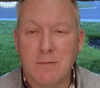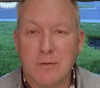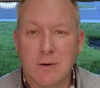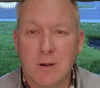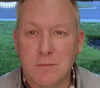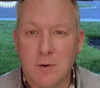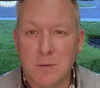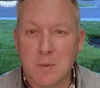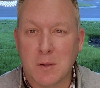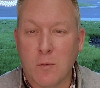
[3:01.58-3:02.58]
for a
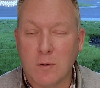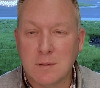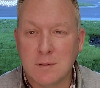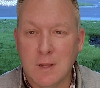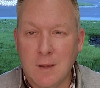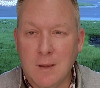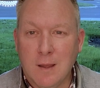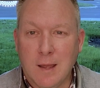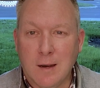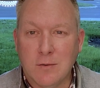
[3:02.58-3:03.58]
tournament course,
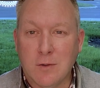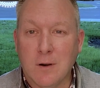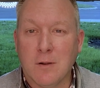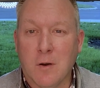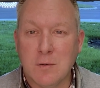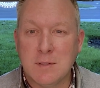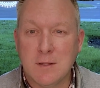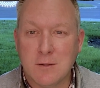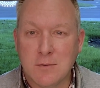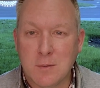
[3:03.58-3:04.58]
and started
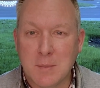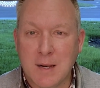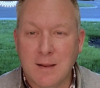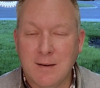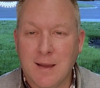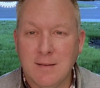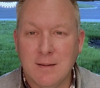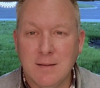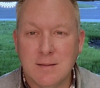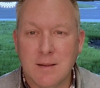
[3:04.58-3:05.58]
hosting the tournament in
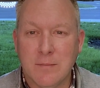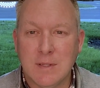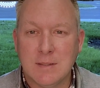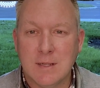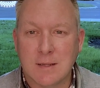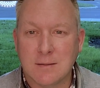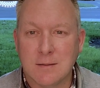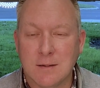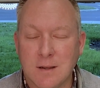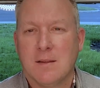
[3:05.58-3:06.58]

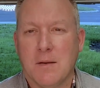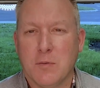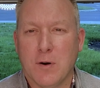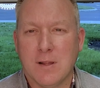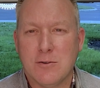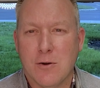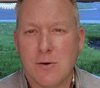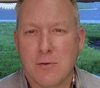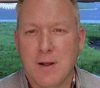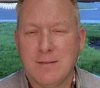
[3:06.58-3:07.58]
1976. Kind of a running
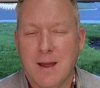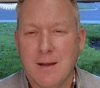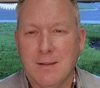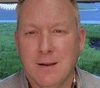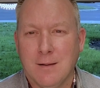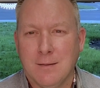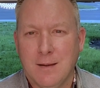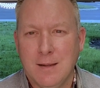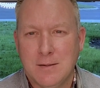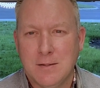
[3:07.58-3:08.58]
joke around town that each